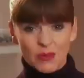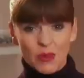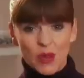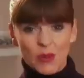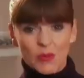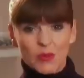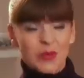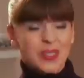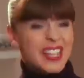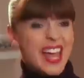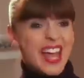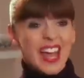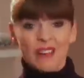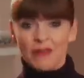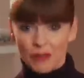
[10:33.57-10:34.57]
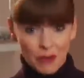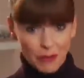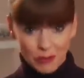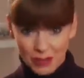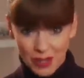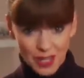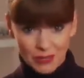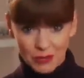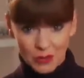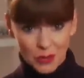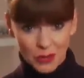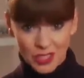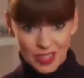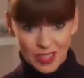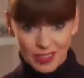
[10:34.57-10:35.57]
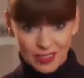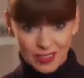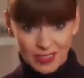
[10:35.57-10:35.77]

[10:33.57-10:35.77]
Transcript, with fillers: that Roman was ever afraid of water.